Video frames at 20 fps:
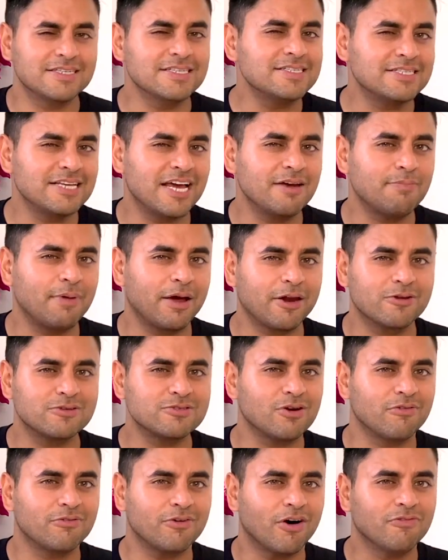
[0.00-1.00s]
said
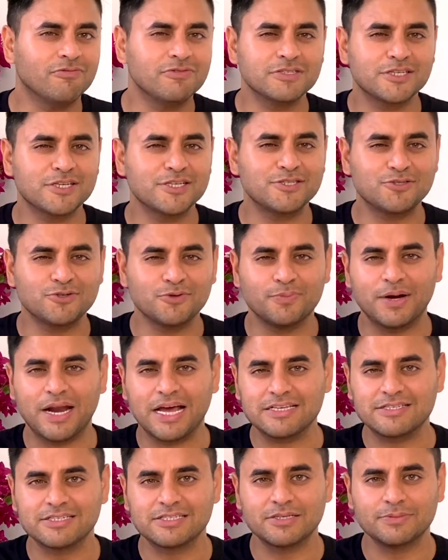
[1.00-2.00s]
Microsoft Office is super
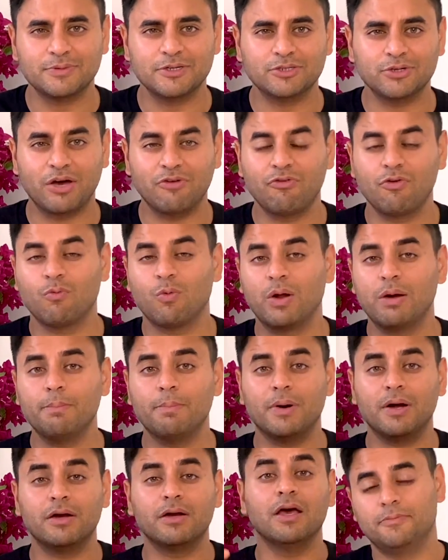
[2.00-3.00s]
accessible to everyone,
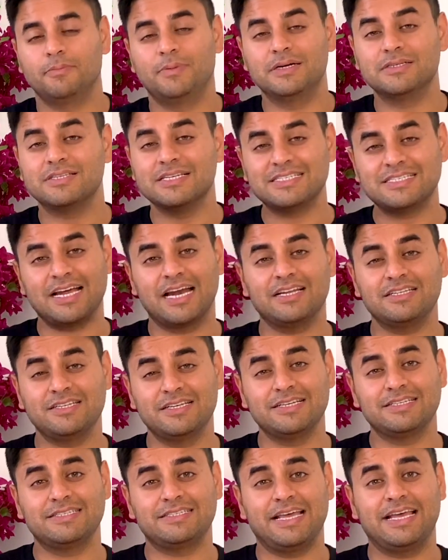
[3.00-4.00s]
but the
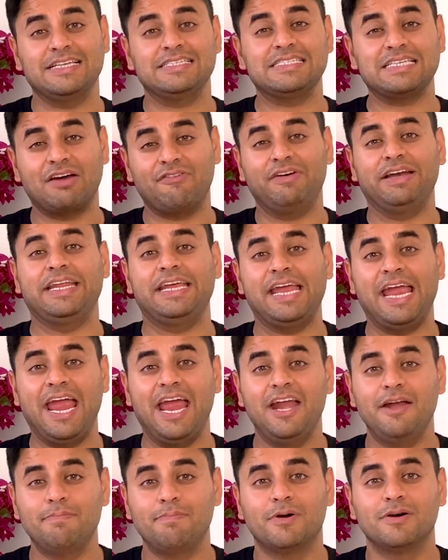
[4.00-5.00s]
statistics say
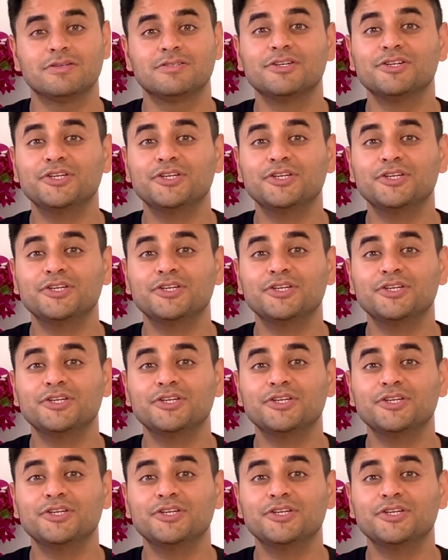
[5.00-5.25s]
78%